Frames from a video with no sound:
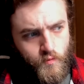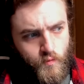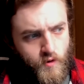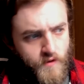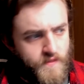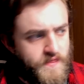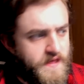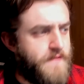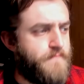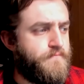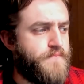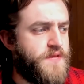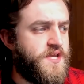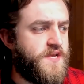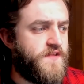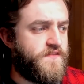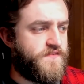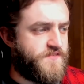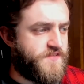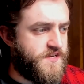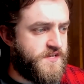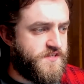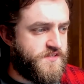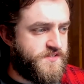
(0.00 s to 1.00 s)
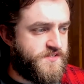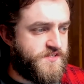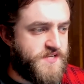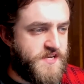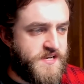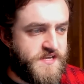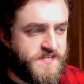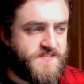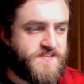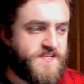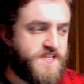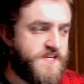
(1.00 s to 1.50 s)
what that means is
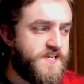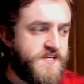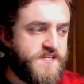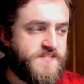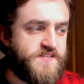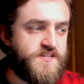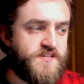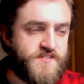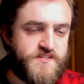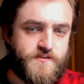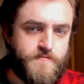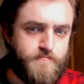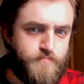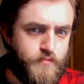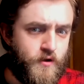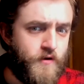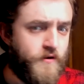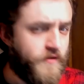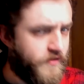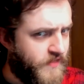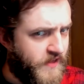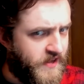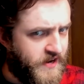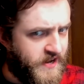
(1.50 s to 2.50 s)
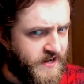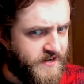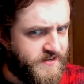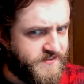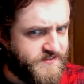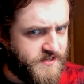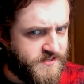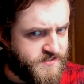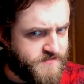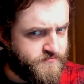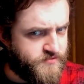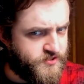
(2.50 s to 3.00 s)
it's easier to block that
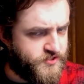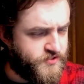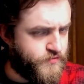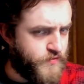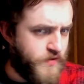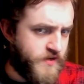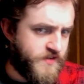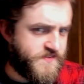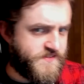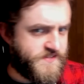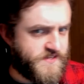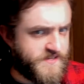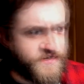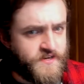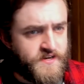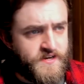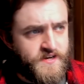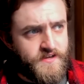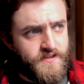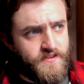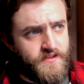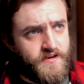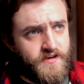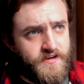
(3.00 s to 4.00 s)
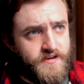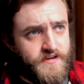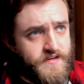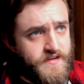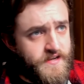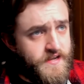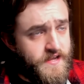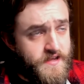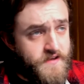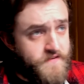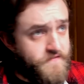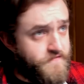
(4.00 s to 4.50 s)
access and restrict it
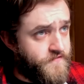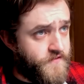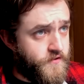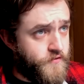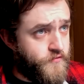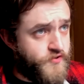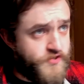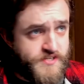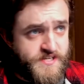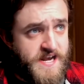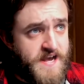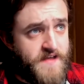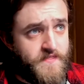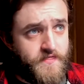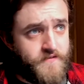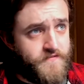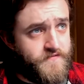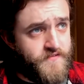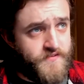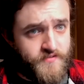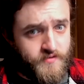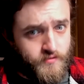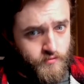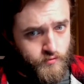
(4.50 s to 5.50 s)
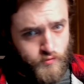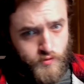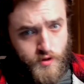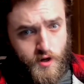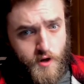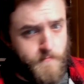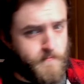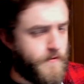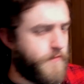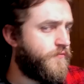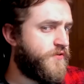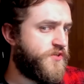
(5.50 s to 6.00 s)
than if you just had the physical
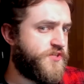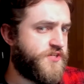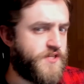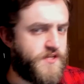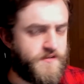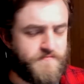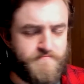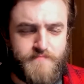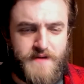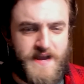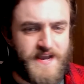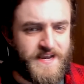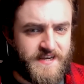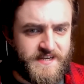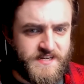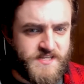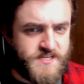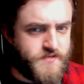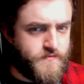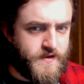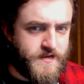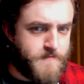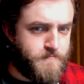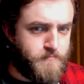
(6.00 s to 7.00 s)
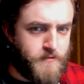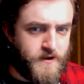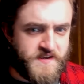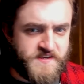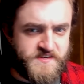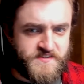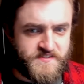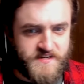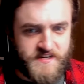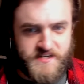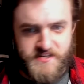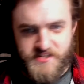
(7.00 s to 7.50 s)
copy, which you could bang into any
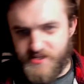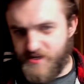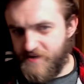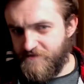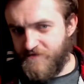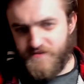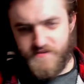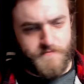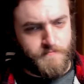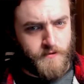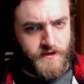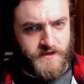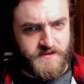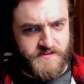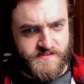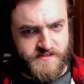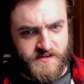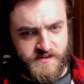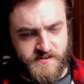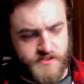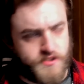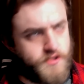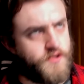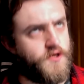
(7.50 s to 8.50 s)
PlayStation if it's a PlayStation